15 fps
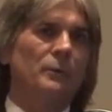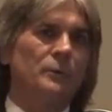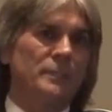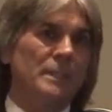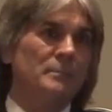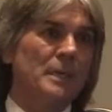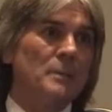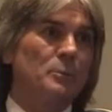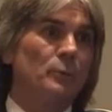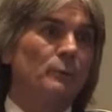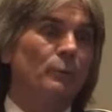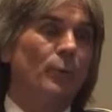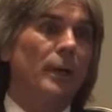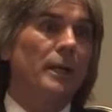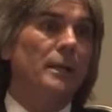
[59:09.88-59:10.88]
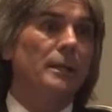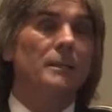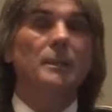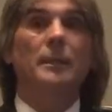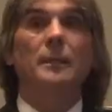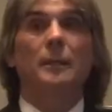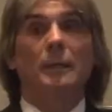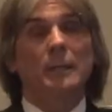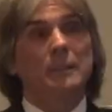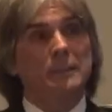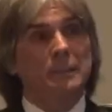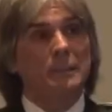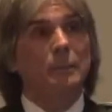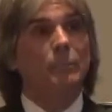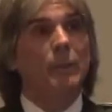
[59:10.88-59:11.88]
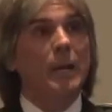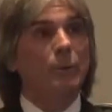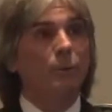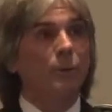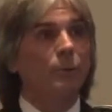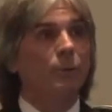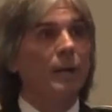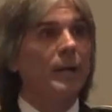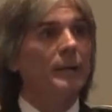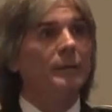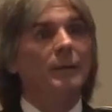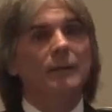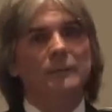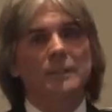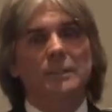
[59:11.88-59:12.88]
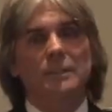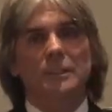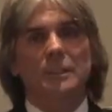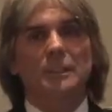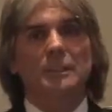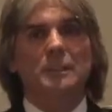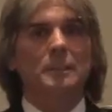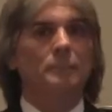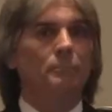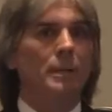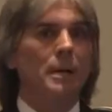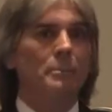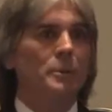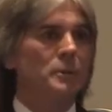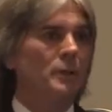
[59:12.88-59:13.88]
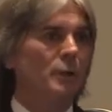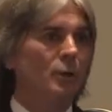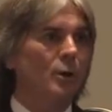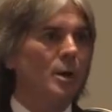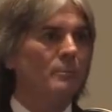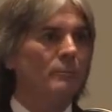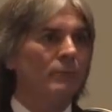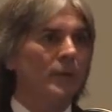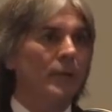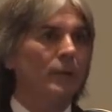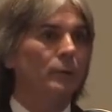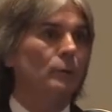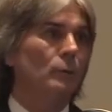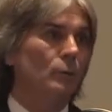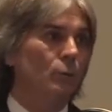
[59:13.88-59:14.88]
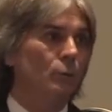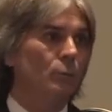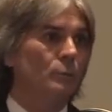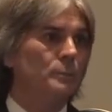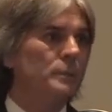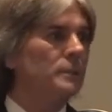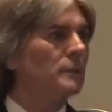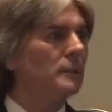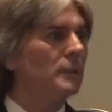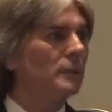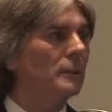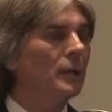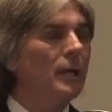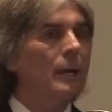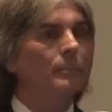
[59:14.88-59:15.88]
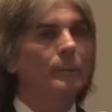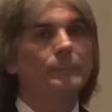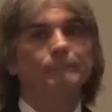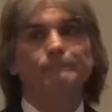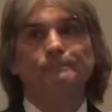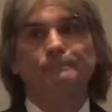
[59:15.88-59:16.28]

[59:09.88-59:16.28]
sometimes we've waited, and to my regret, I've said, gee, this property's going to go up in value. Whoops, didn't happen.